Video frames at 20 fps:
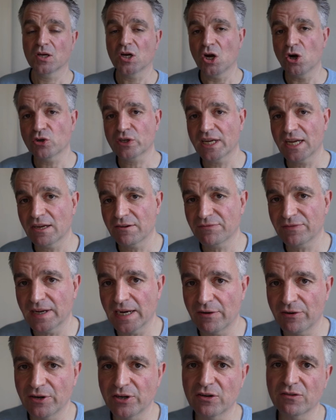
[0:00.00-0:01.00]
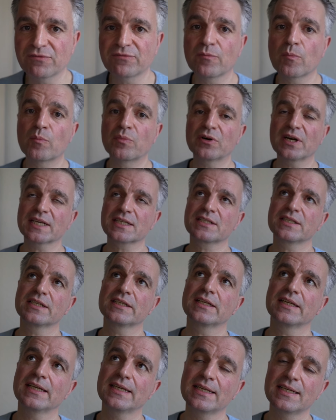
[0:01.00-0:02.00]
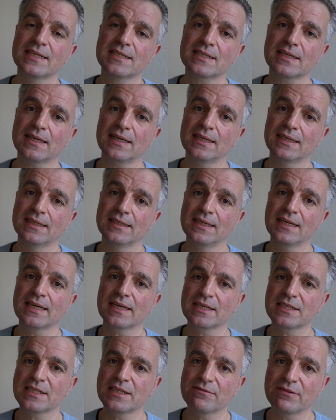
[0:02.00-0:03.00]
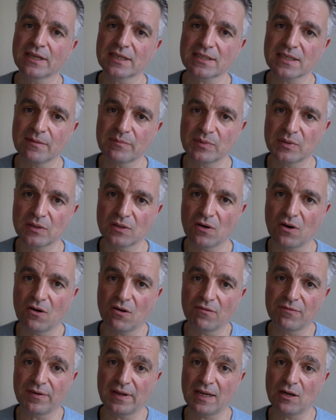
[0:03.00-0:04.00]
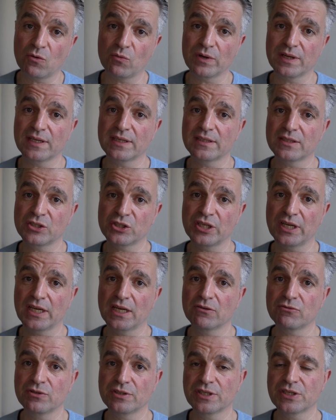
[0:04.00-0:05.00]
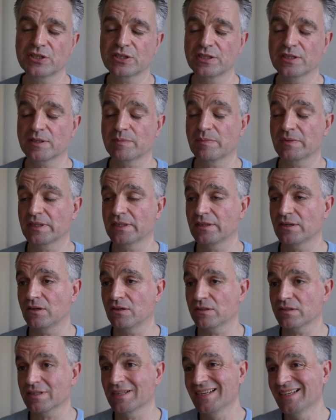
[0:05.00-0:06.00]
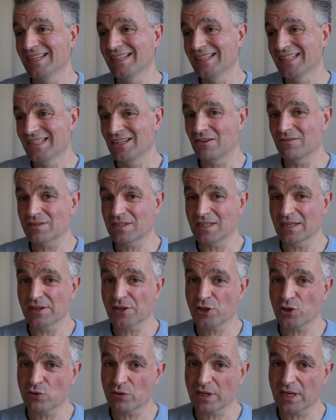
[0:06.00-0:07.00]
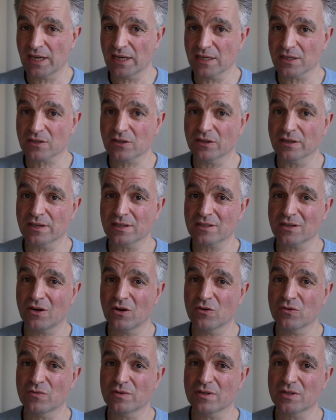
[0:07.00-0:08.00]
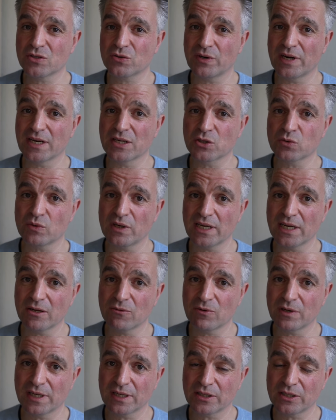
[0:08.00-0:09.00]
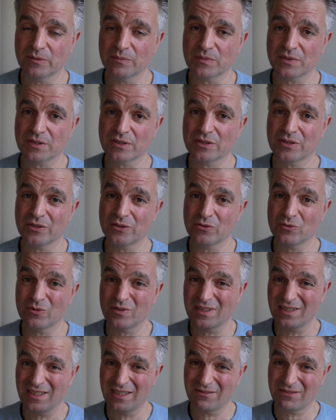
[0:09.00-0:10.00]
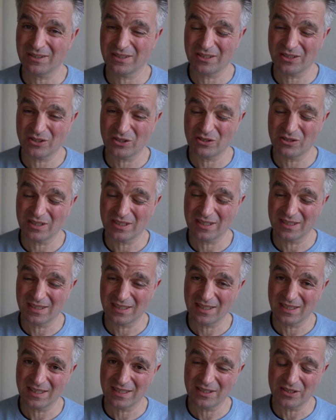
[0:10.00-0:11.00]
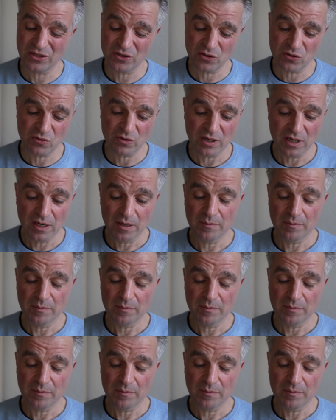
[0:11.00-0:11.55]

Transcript: Okay, fair enough. Brexit is a negative example of how we share traditions, because obviously the UK has gone its own strange way when it comes to leaving the EU.